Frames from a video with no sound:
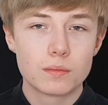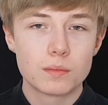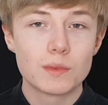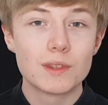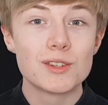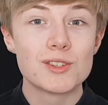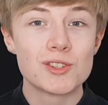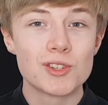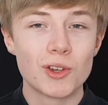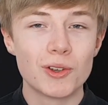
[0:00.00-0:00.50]

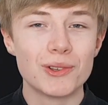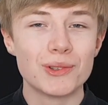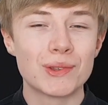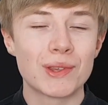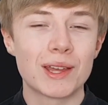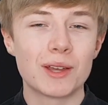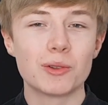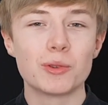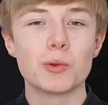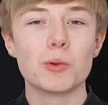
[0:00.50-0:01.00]
This shows
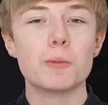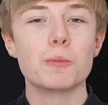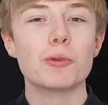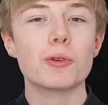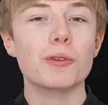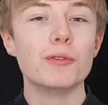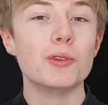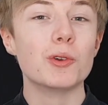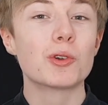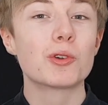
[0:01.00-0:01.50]
how to
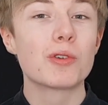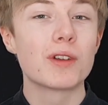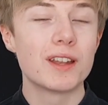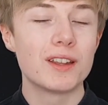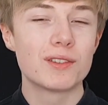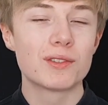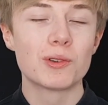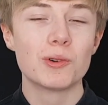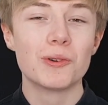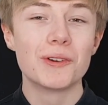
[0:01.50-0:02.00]
improve your
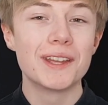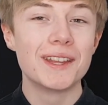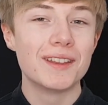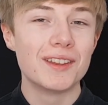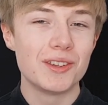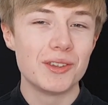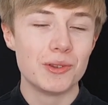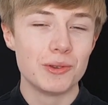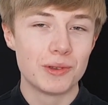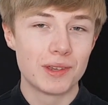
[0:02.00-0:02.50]
credit score in
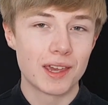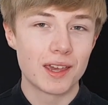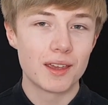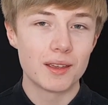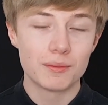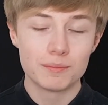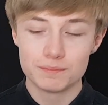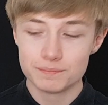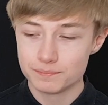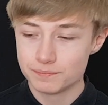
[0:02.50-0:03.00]
the UK
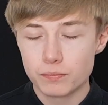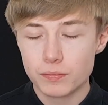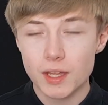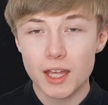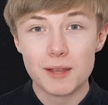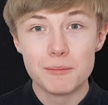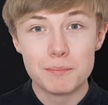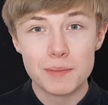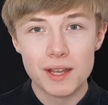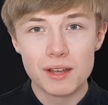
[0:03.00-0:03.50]

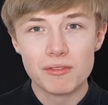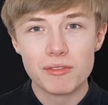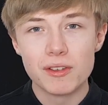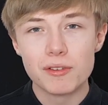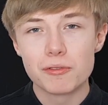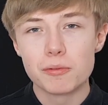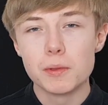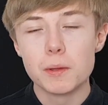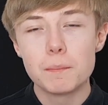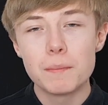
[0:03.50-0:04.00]
and benefit
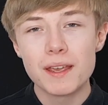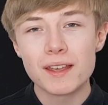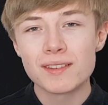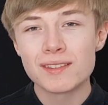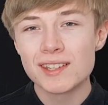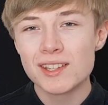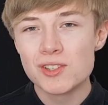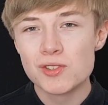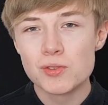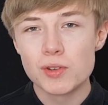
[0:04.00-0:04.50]
from the best
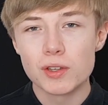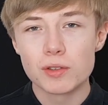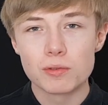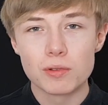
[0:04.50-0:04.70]
interest